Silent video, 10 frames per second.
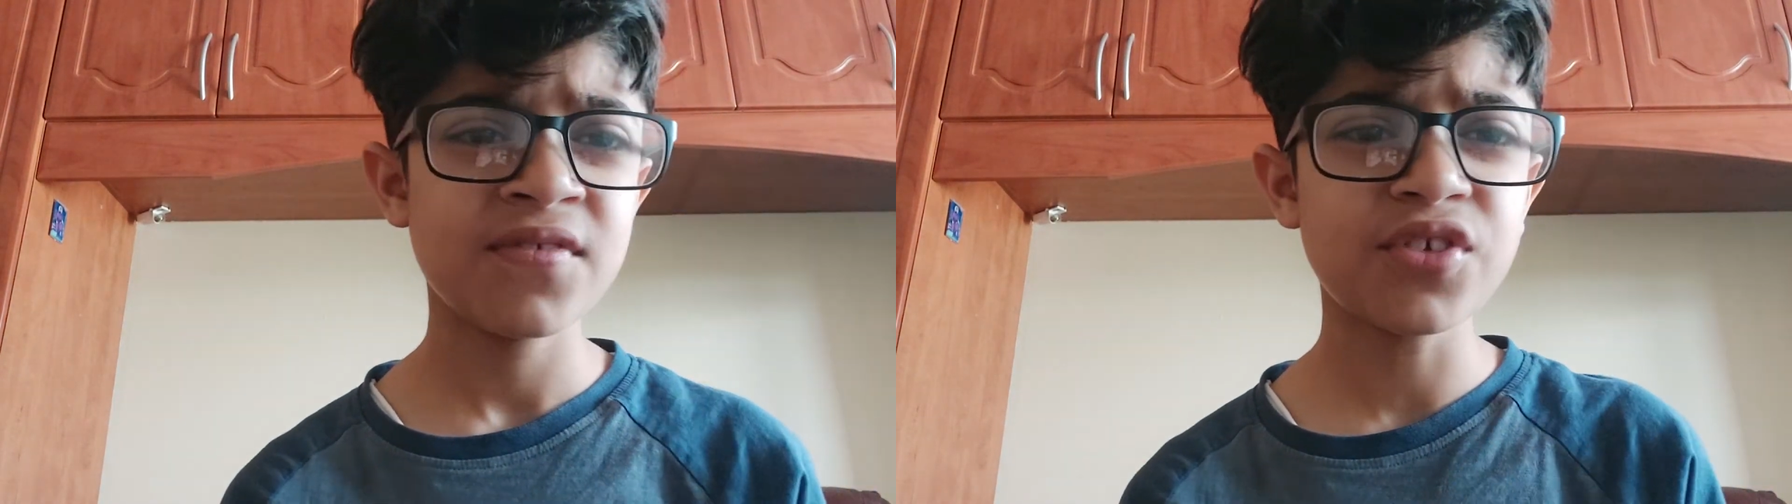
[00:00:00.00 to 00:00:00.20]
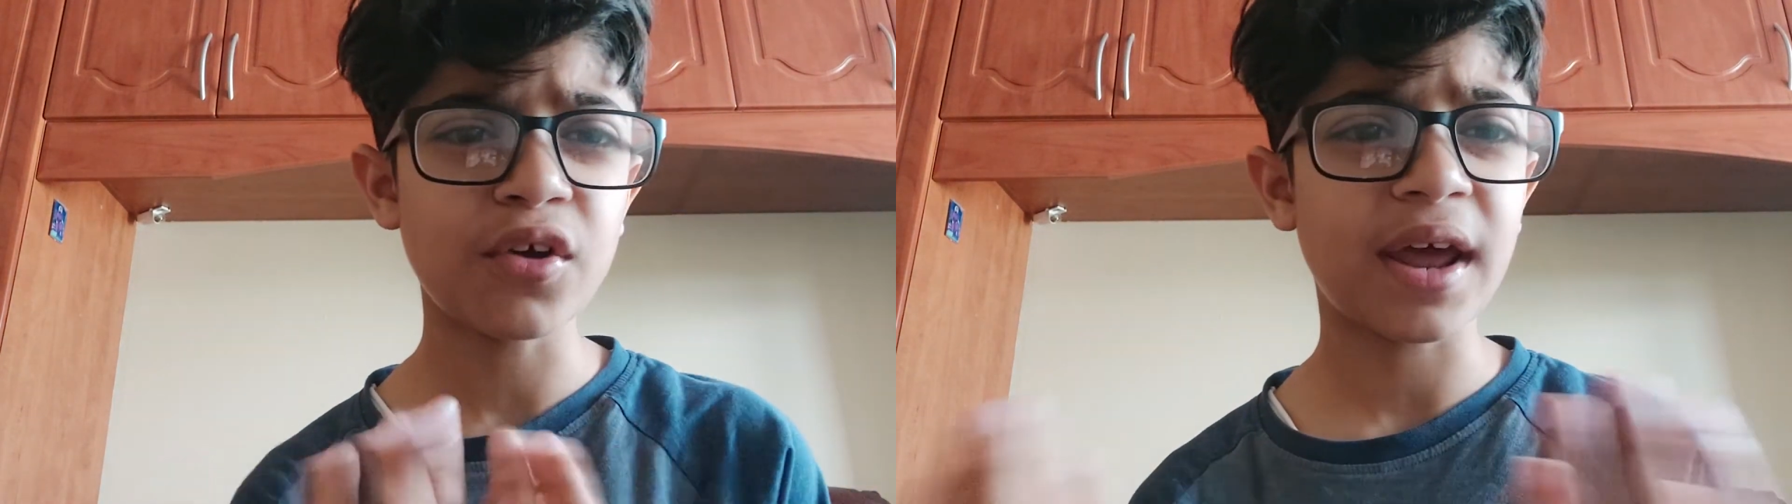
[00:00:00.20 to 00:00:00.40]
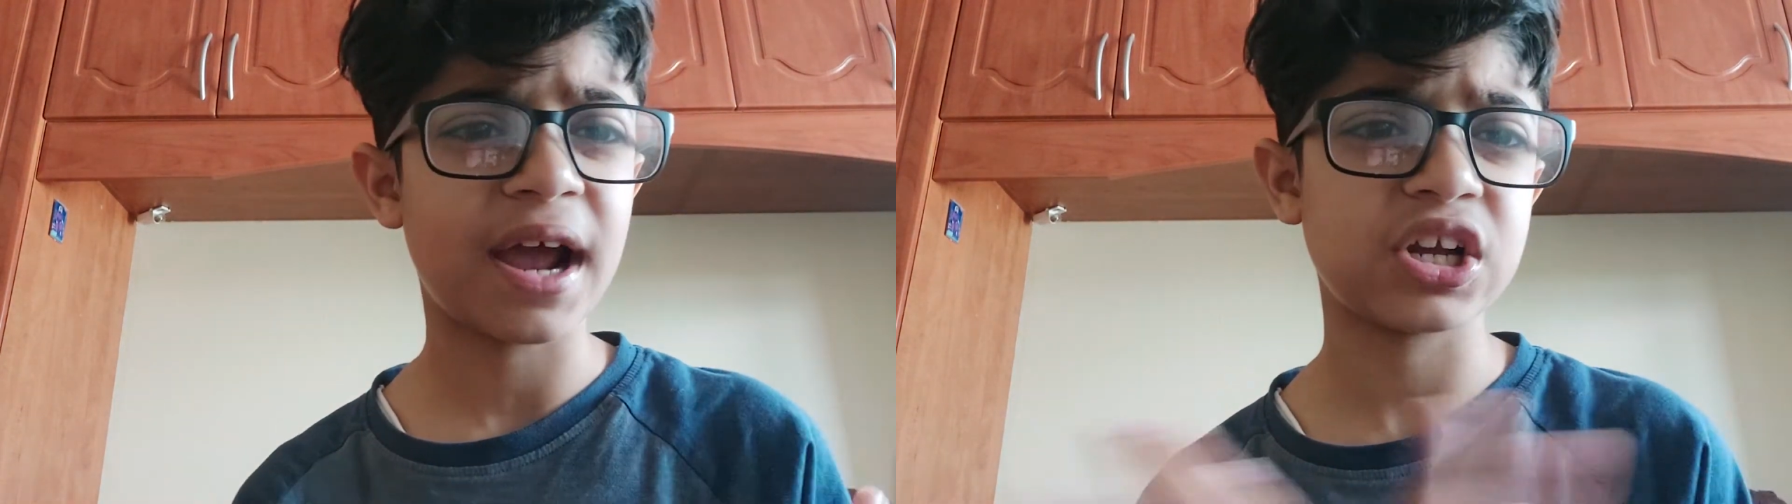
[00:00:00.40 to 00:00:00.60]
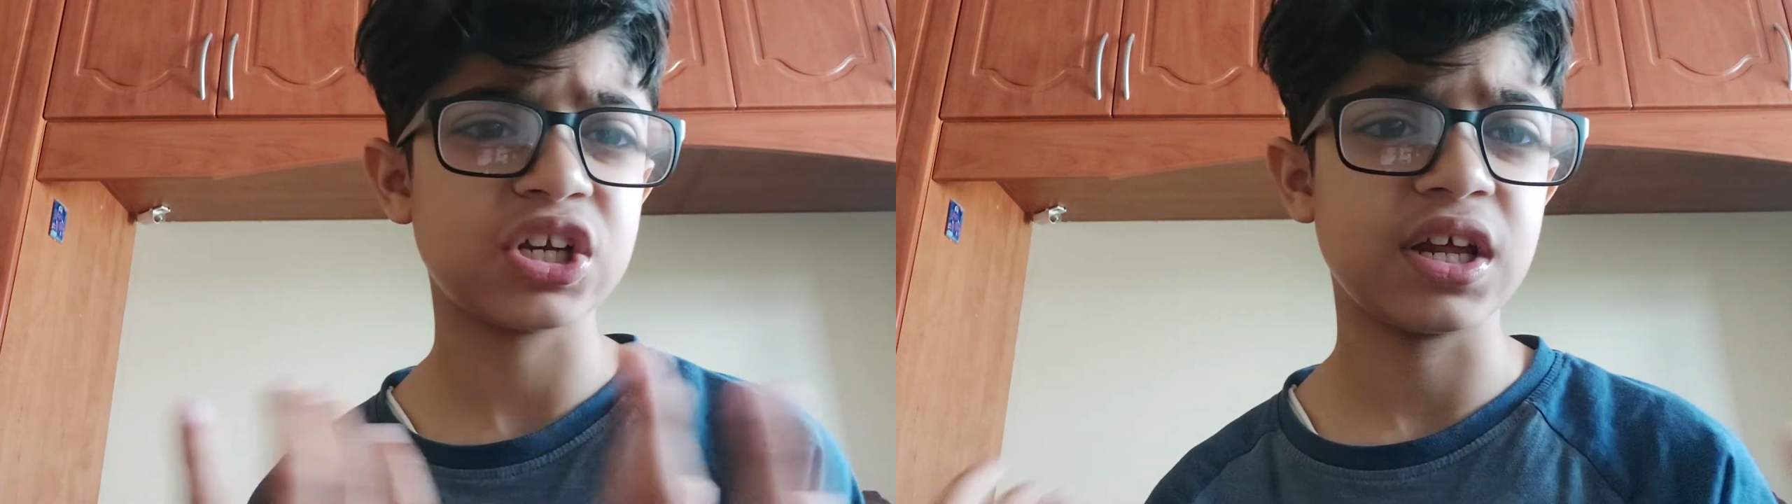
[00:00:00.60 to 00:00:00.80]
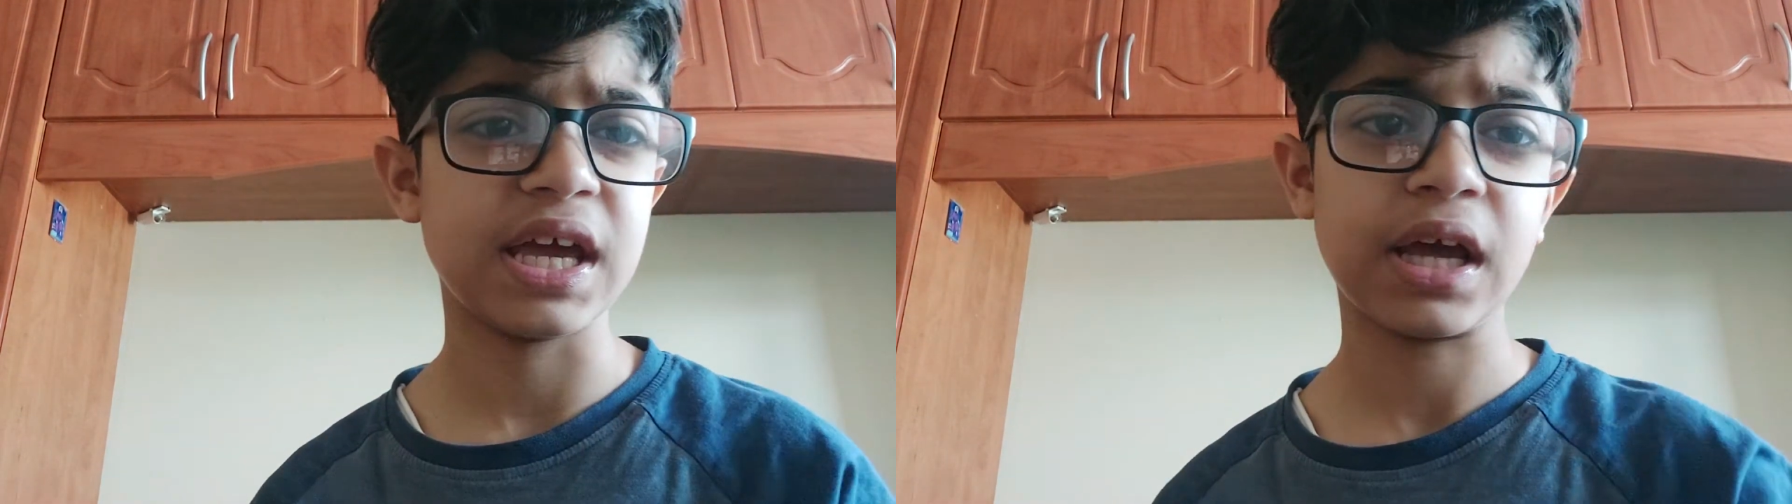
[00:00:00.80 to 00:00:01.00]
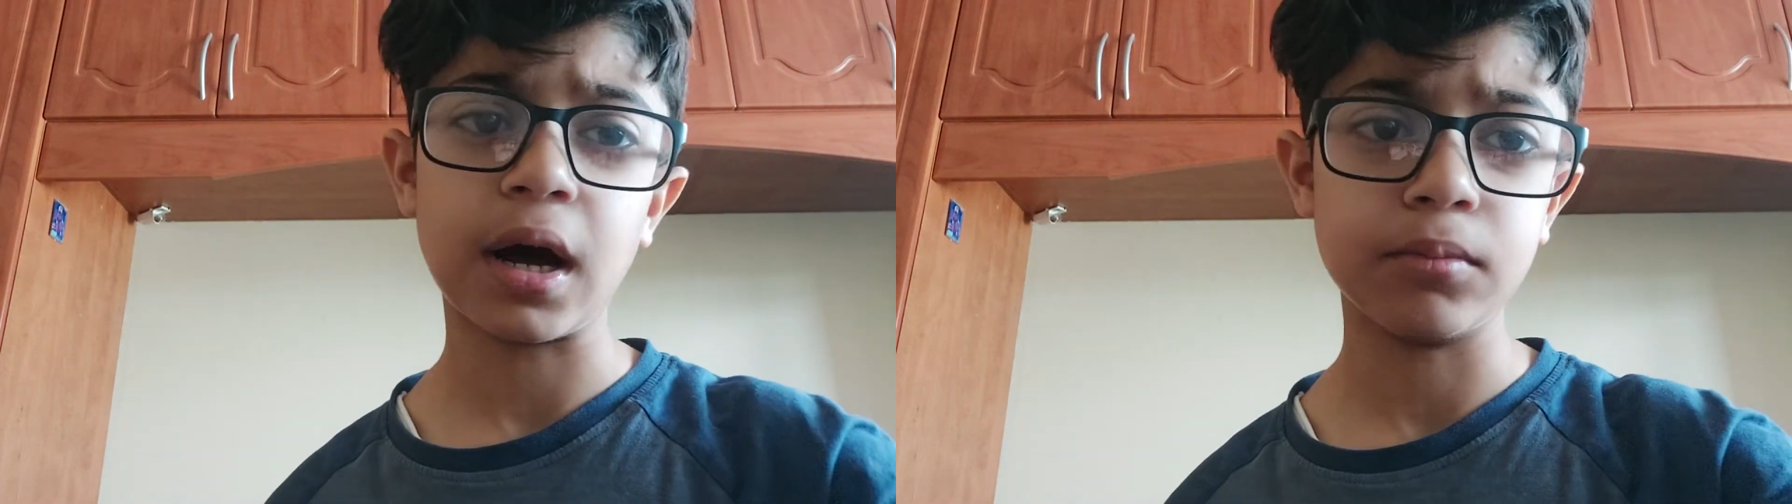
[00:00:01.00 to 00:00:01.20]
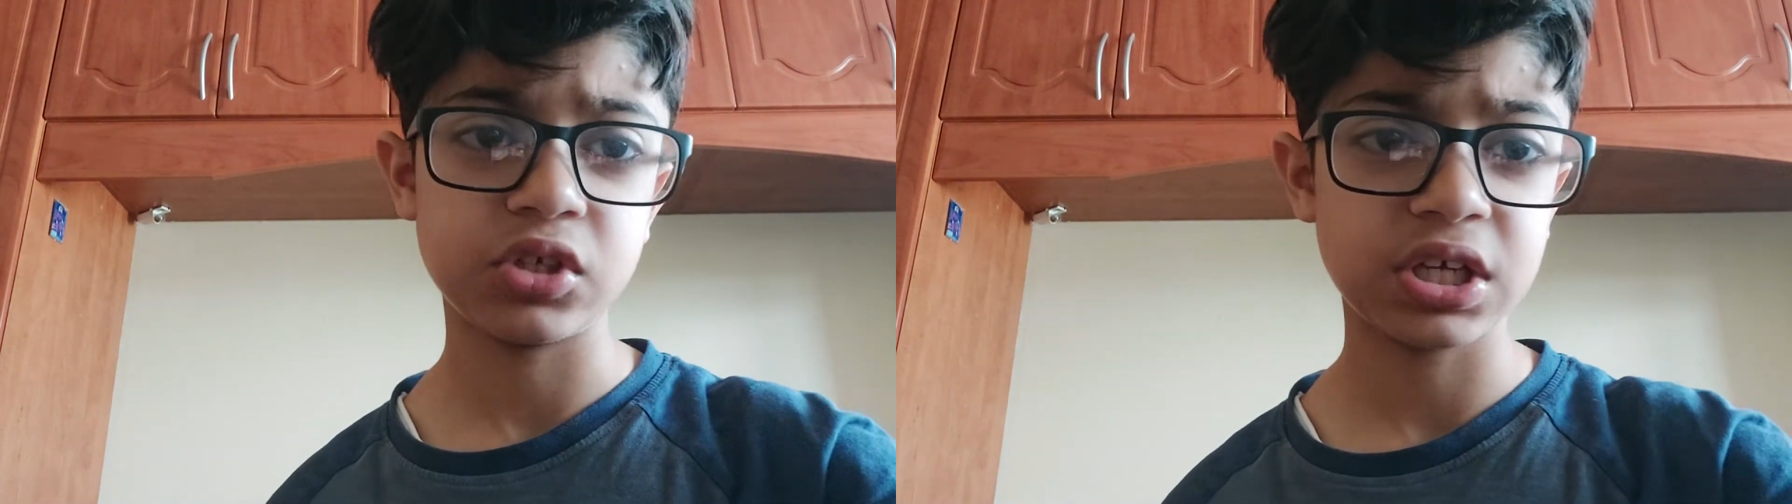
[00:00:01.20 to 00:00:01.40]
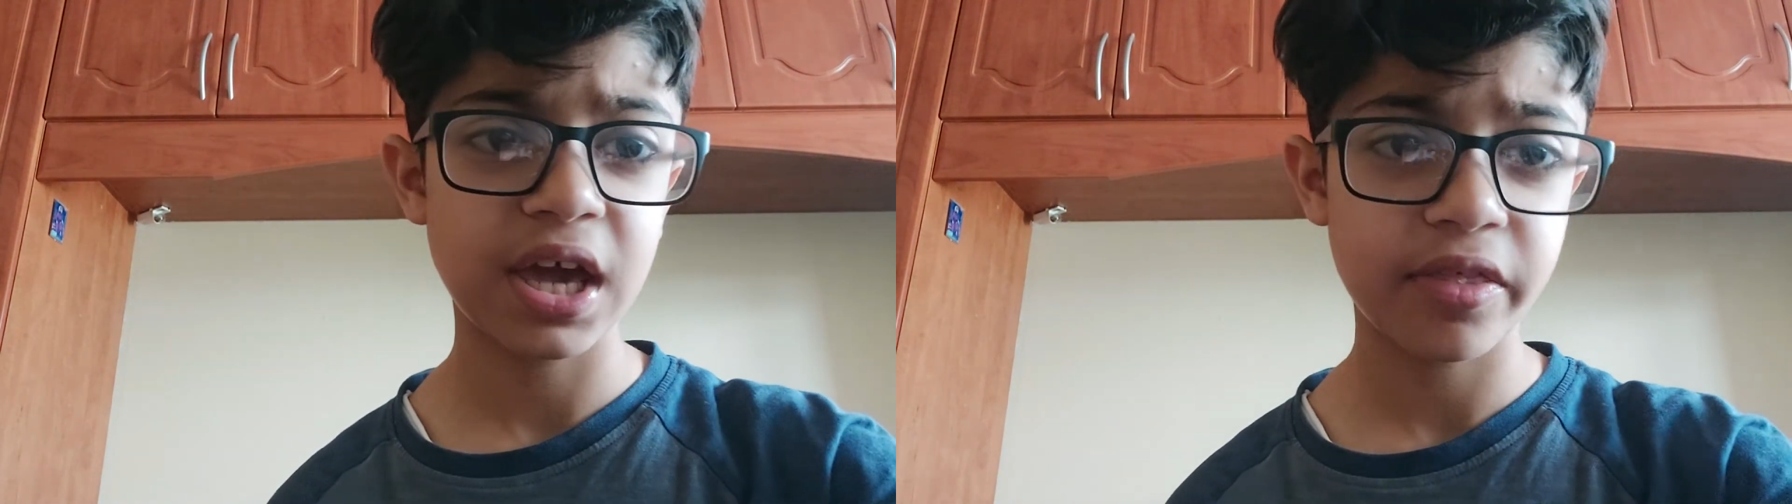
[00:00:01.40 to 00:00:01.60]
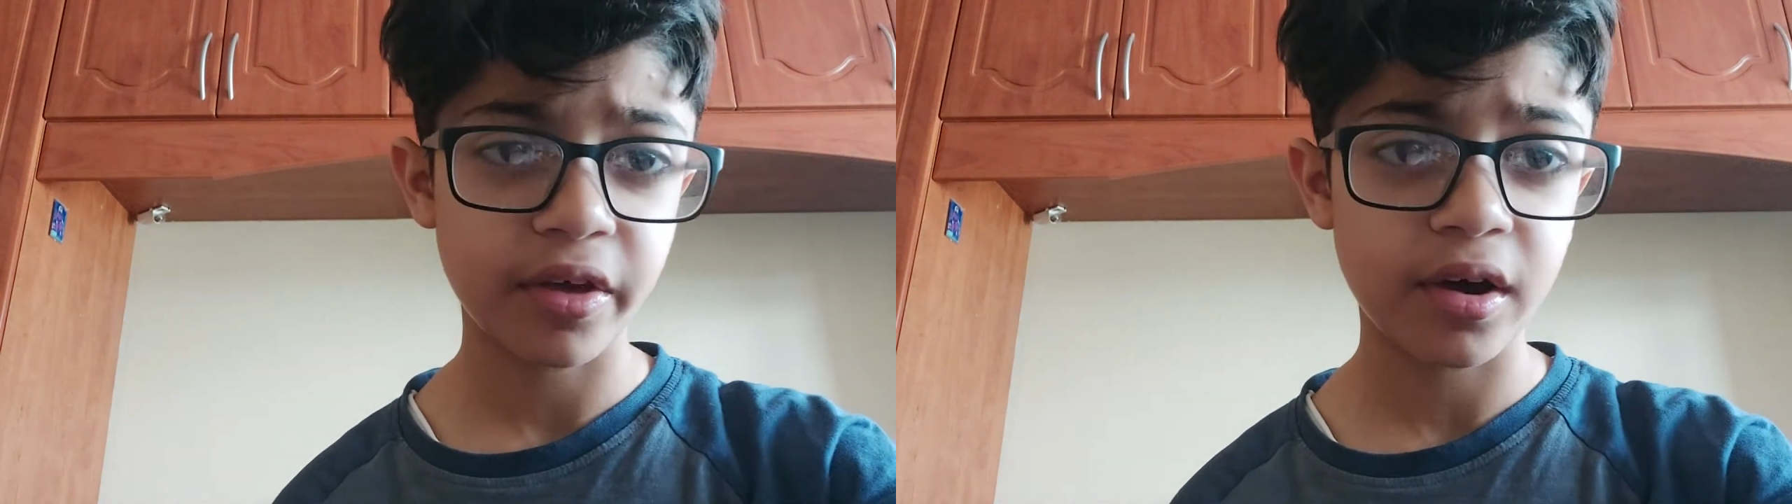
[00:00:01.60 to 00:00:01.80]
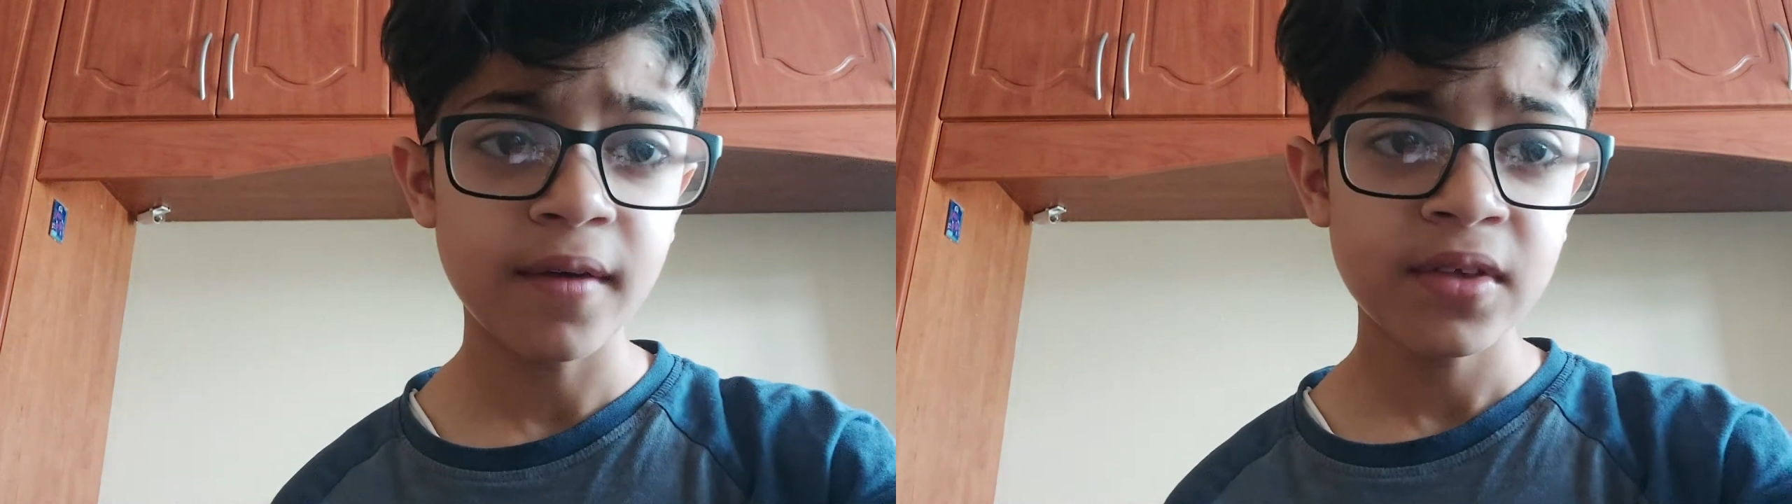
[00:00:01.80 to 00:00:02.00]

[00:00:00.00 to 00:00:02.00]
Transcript: don't actually come together,